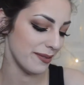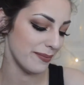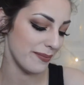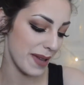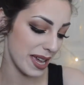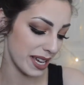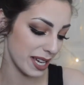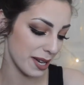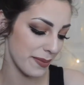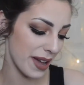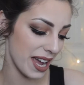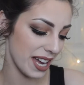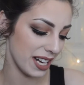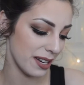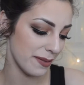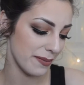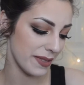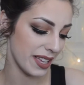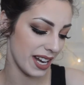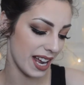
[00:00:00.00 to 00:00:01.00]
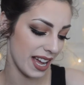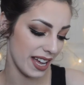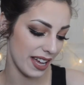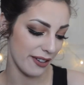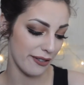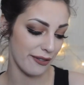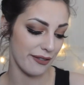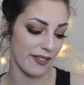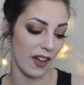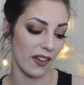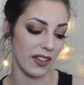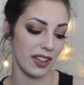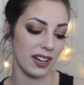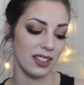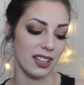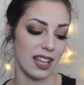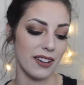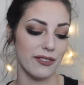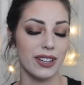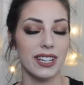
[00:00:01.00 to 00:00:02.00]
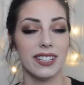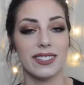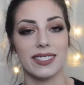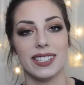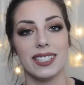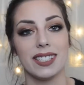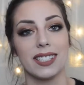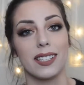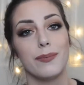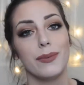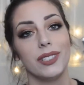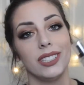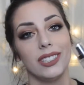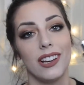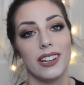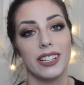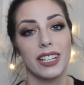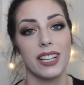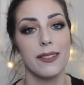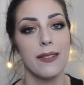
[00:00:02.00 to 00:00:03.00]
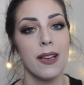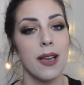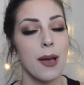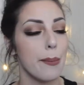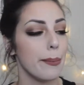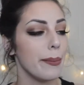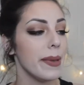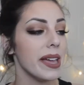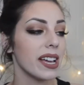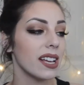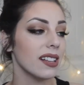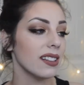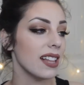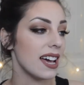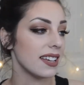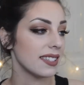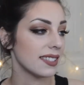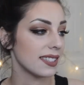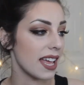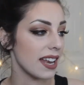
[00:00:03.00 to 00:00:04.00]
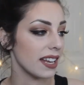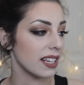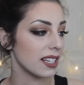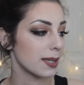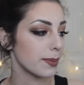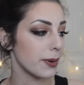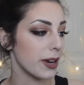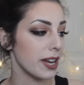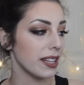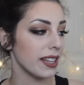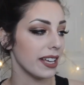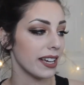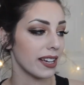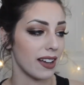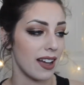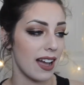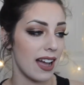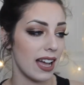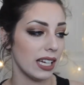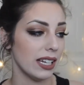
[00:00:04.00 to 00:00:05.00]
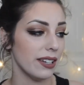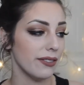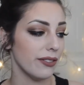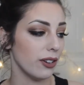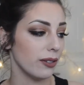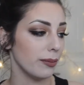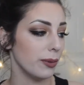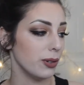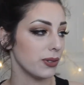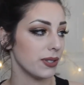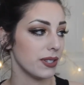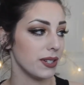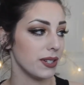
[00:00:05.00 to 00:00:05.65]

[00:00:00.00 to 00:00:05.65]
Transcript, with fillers: makeup item that I have fell in love with is the Milani Make It Last Setting Spray. Like, I have almost